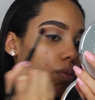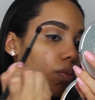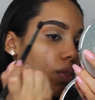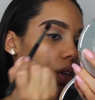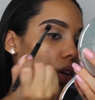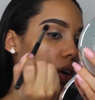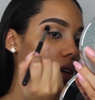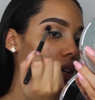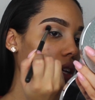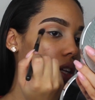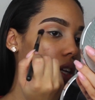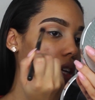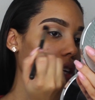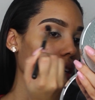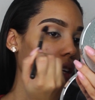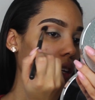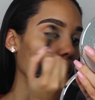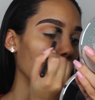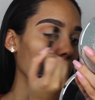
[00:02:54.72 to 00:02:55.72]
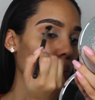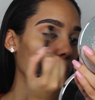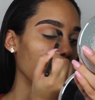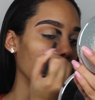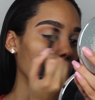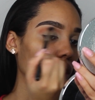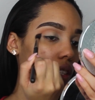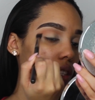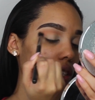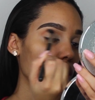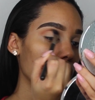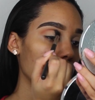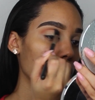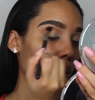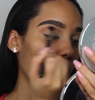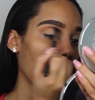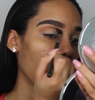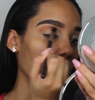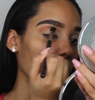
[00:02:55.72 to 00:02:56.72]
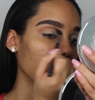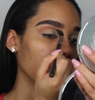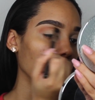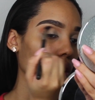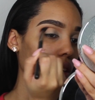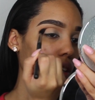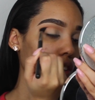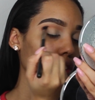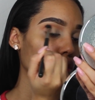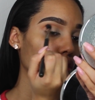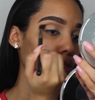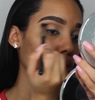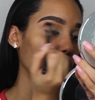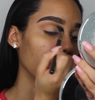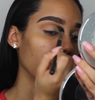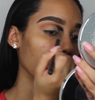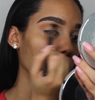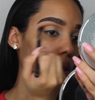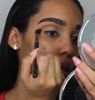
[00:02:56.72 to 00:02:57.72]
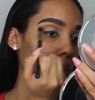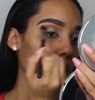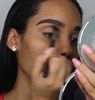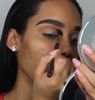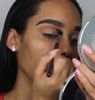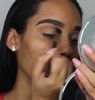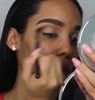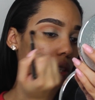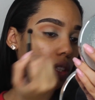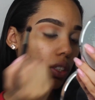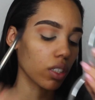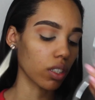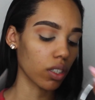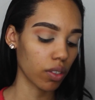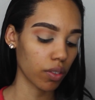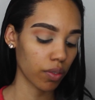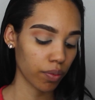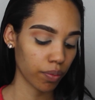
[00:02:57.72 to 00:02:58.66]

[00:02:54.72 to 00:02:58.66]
You only need a little bit. These products are extremely pigmented.